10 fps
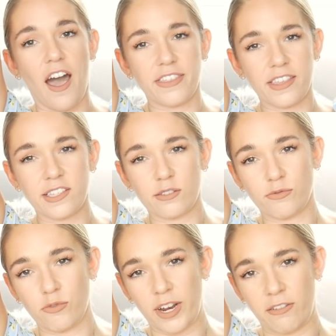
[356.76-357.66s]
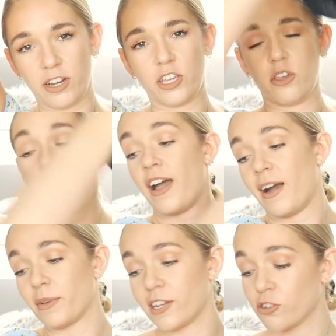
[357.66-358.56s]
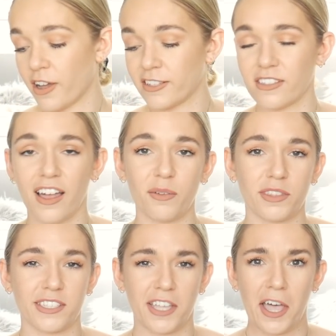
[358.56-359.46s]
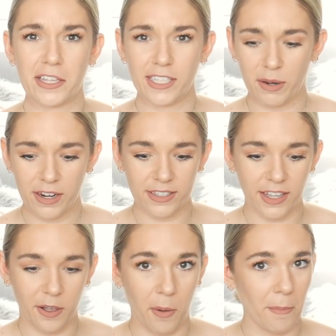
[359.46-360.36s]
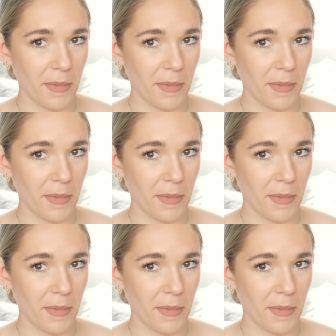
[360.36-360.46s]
I think this is really, really cute. I am going to try and style it with the skirt and see what it looks like on